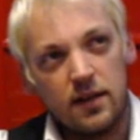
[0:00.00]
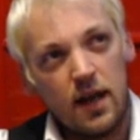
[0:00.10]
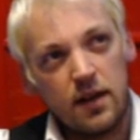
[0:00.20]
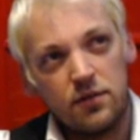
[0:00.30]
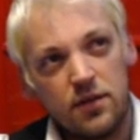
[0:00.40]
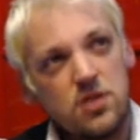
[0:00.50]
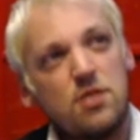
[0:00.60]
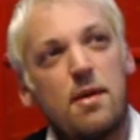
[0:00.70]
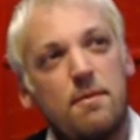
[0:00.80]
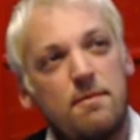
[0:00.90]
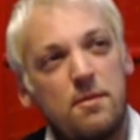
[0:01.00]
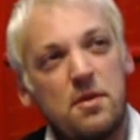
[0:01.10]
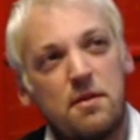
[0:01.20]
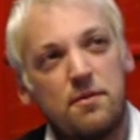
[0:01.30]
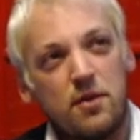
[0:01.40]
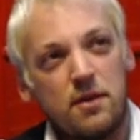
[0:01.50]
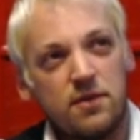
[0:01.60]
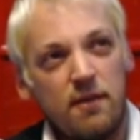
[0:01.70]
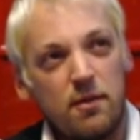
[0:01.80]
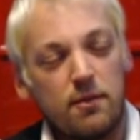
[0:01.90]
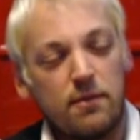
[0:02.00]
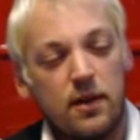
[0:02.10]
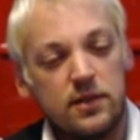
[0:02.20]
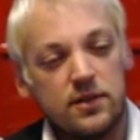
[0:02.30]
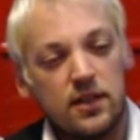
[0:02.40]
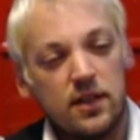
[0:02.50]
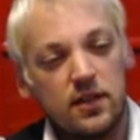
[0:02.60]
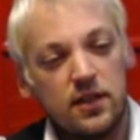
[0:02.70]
not a traditional, but maybe one of the fruity flavor ones.